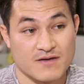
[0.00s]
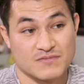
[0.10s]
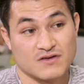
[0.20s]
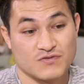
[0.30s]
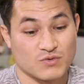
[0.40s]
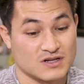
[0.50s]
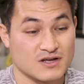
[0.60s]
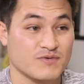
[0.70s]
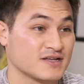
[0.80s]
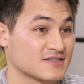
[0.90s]
I mean, if you want to
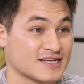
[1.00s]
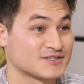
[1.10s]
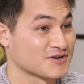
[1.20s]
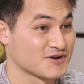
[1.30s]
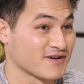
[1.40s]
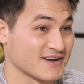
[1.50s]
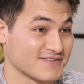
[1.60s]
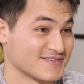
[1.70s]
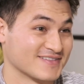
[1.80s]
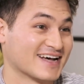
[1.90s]
lead away into that Tokyo
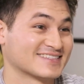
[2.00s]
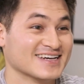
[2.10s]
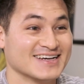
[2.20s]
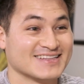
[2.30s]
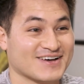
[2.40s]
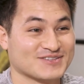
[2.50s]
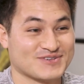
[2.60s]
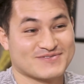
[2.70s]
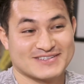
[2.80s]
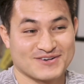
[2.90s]
Creative, that was the
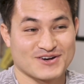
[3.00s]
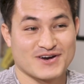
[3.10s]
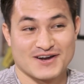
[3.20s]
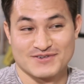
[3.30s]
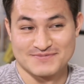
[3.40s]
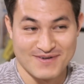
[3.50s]
reason why Tokyo Creative was